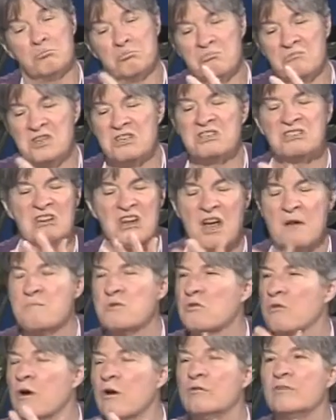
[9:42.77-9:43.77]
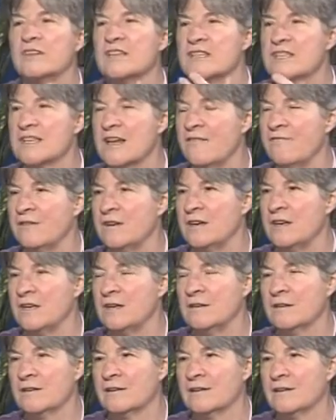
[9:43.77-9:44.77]
This time you're only
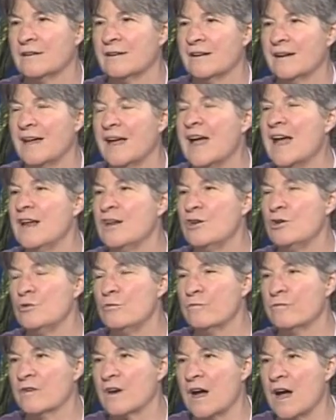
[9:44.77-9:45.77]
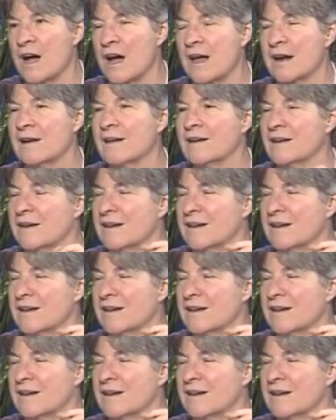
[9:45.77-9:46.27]
70 and you've got